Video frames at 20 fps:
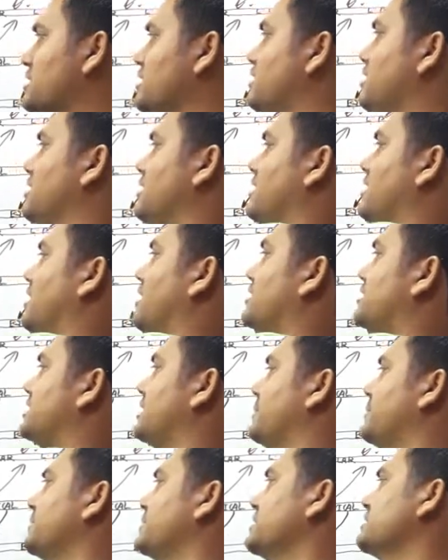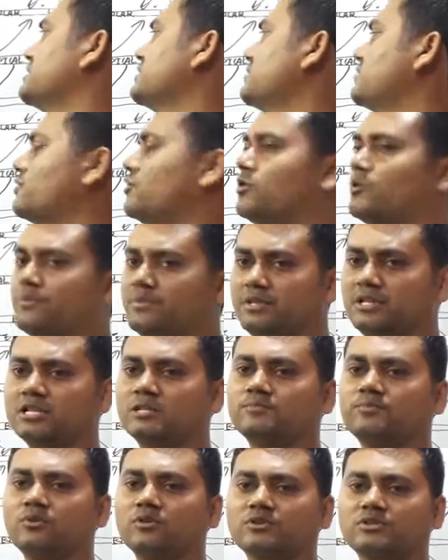the temperature of
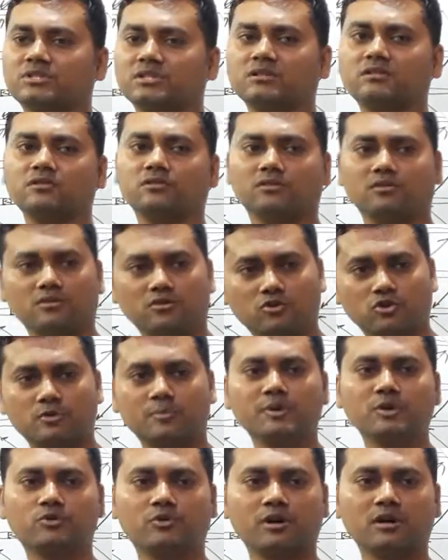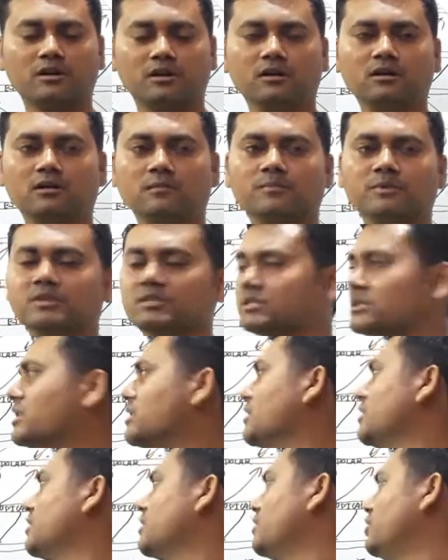this portion would be quite, means
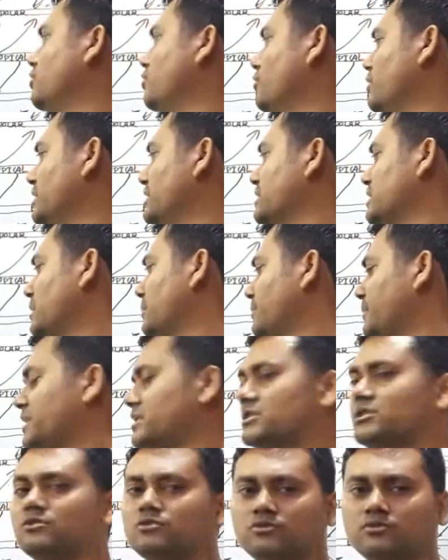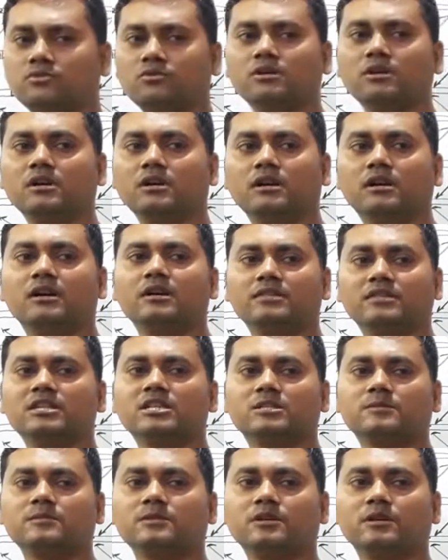low in comparison to
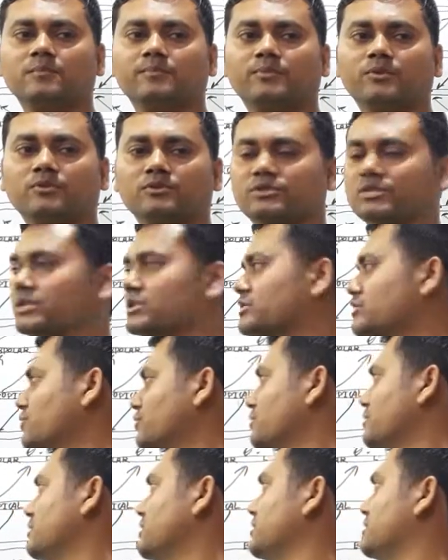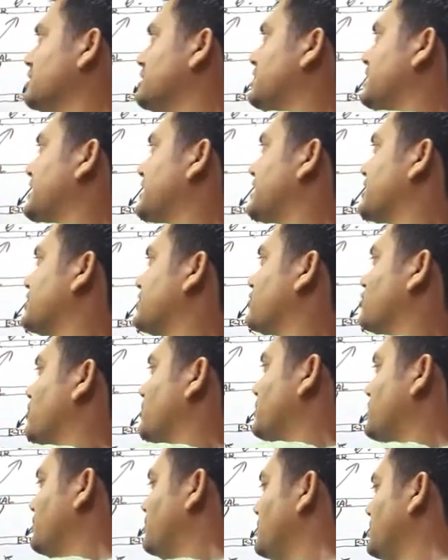this portion. So the direction
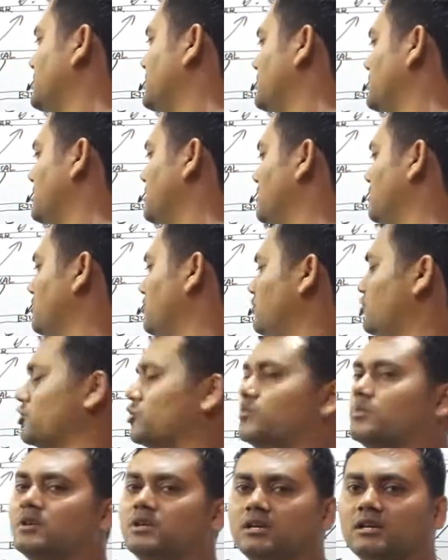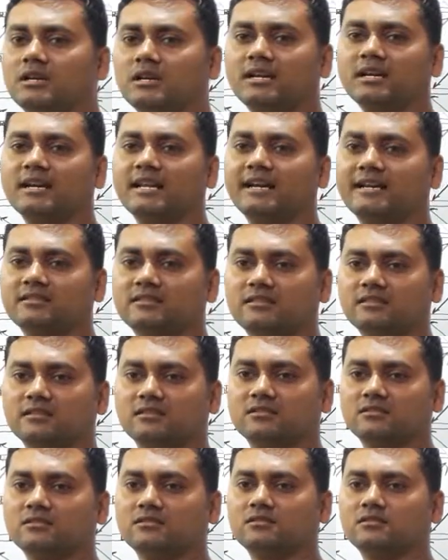of the wind would be like
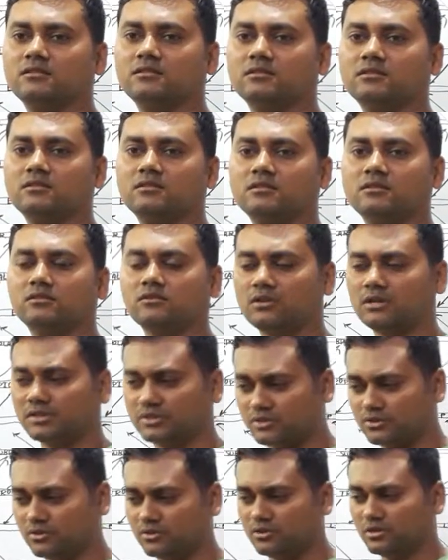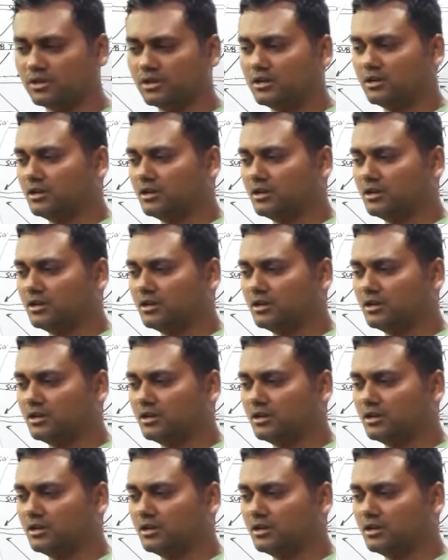this. Okay, so